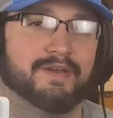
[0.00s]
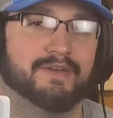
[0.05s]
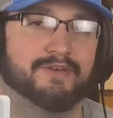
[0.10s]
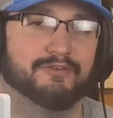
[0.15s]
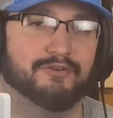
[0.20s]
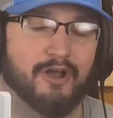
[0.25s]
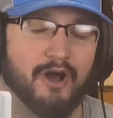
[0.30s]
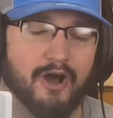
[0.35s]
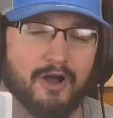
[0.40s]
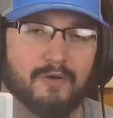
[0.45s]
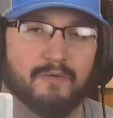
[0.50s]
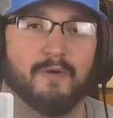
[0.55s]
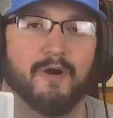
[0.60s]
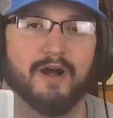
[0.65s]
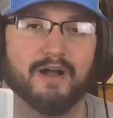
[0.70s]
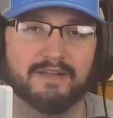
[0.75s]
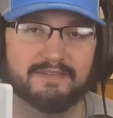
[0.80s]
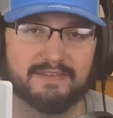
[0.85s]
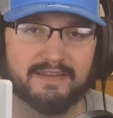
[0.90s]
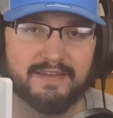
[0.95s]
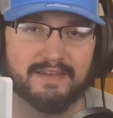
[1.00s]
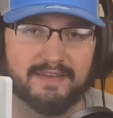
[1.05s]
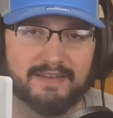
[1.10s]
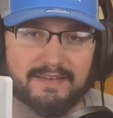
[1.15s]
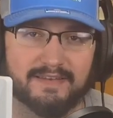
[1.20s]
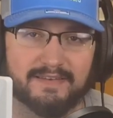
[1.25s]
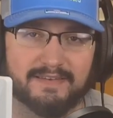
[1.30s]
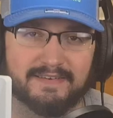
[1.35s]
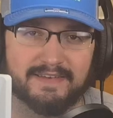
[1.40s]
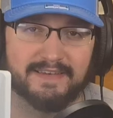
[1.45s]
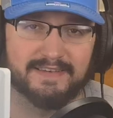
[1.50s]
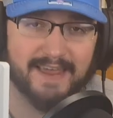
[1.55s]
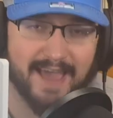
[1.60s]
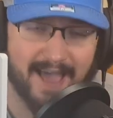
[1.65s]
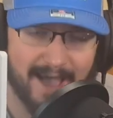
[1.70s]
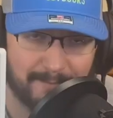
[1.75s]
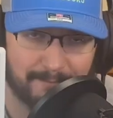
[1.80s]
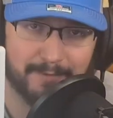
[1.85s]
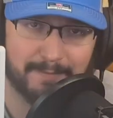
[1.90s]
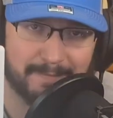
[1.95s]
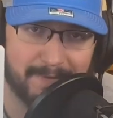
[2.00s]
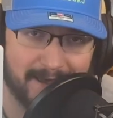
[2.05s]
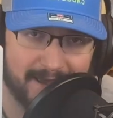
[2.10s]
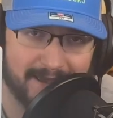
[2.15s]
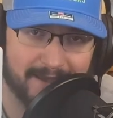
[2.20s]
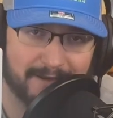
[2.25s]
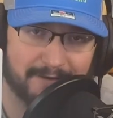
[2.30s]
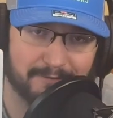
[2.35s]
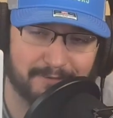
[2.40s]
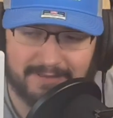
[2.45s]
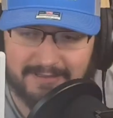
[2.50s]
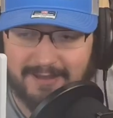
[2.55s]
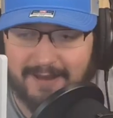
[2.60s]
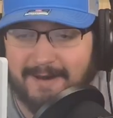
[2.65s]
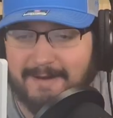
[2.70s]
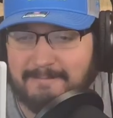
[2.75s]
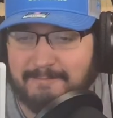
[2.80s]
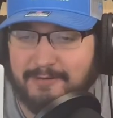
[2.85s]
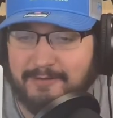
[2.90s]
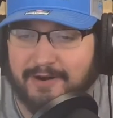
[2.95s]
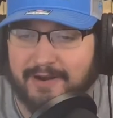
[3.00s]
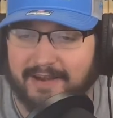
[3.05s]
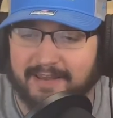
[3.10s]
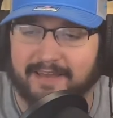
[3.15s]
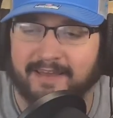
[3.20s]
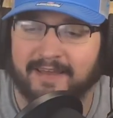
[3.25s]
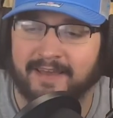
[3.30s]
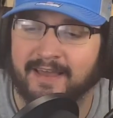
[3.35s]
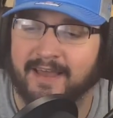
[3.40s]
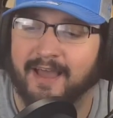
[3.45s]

Gronk walks in to Tampa Bay with Tom Brady.